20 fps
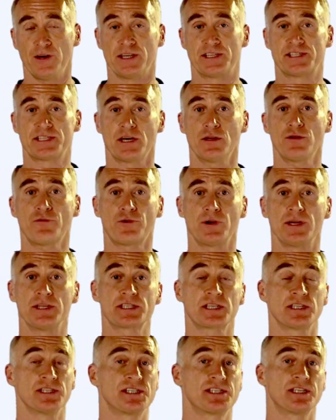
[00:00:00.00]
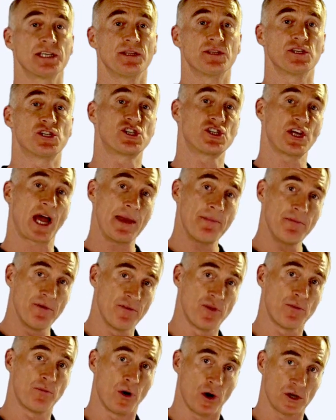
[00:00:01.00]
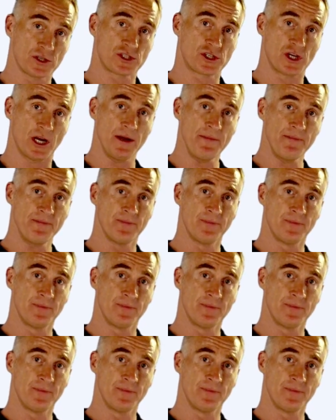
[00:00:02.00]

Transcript: It's so the friends can see the shape of the posture